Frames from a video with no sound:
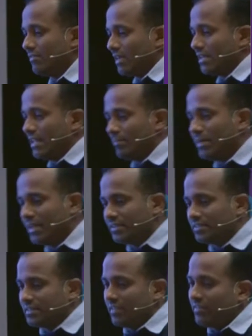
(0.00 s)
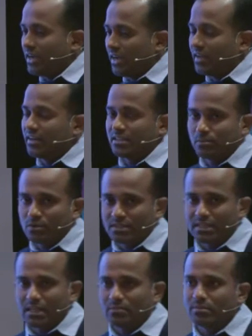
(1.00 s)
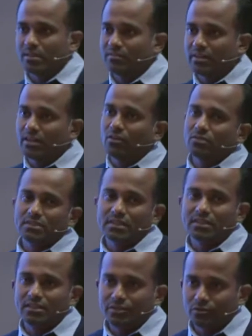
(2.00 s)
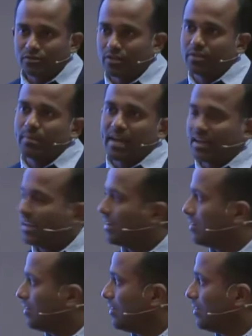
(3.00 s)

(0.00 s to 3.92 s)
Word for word: what the applications having higher response times and figure out certain issues on the back end.